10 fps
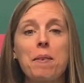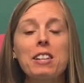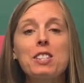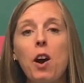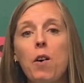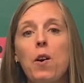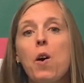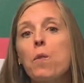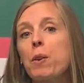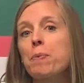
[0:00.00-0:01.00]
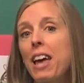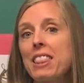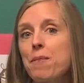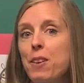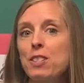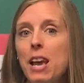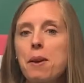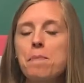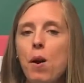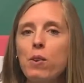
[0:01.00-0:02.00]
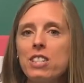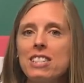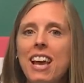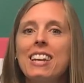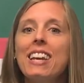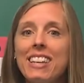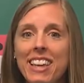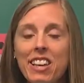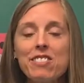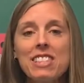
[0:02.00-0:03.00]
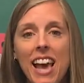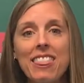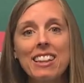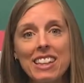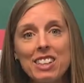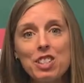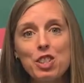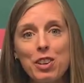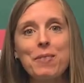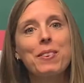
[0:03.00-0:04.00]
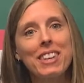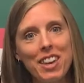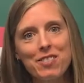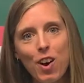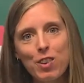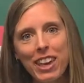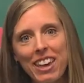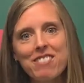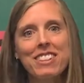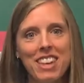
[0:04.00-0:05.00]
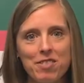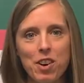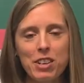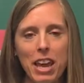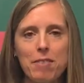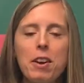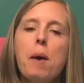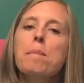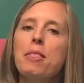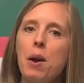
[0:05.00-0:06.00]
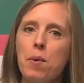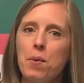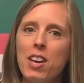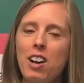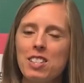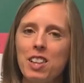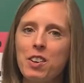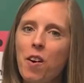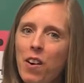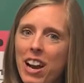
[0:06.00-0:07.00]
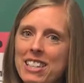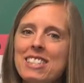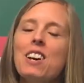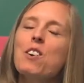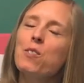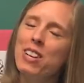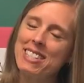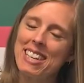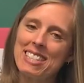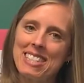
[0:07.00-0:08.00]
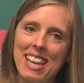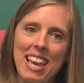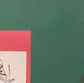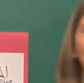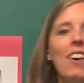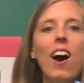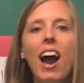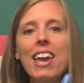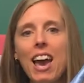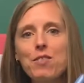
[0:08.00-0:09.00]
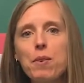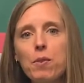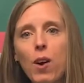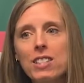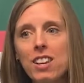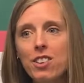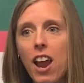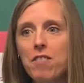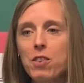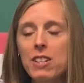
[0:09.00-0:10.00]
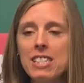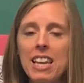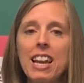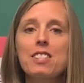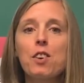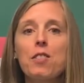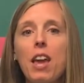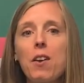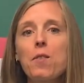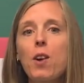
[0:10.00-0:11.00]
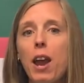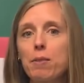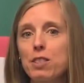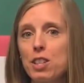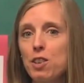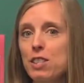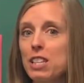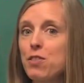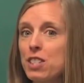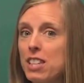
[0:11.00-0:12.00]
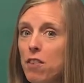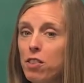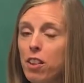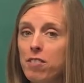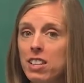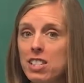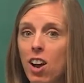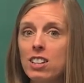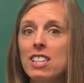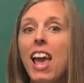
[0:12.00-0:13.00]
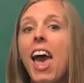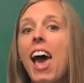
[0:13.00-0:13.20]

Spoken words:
And so we played the music, but we just said, Give, Said the Little Stream. Give, oh give, give, oh give. But then when we got to the chorus, we did sing. Now I had ribbon wands under everyone's seat, and so they were able to use these for several of the songs.